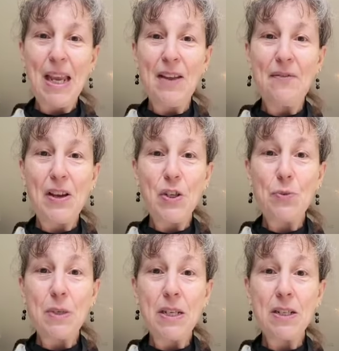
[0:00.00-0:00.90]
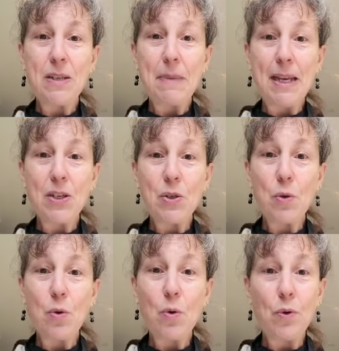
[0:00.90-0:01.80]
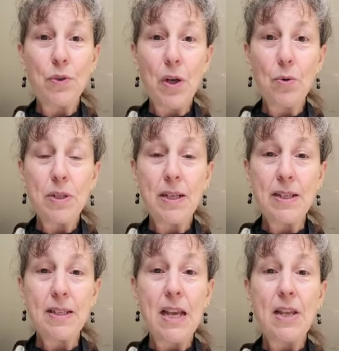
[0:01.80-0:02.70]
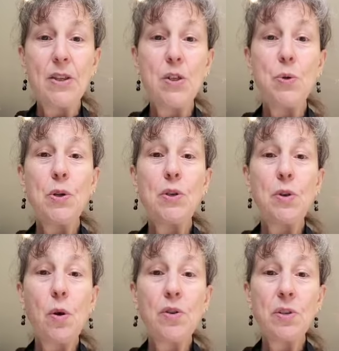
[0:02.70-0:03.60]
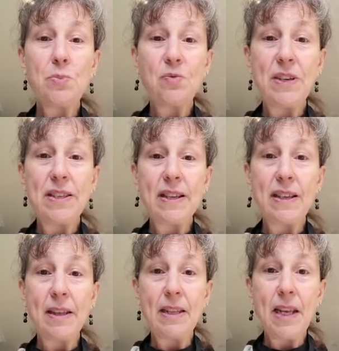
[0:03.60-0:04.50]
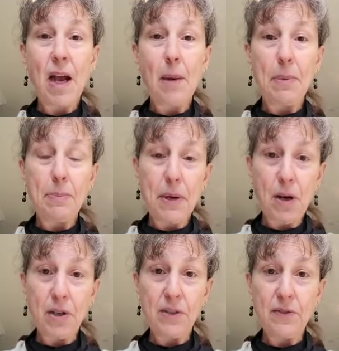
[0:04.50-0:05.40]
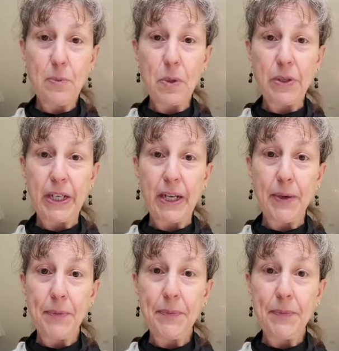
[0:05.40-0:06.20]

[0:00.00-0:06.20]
In fact, you need to make sure or notice that you are not breathing in the upper part of the body.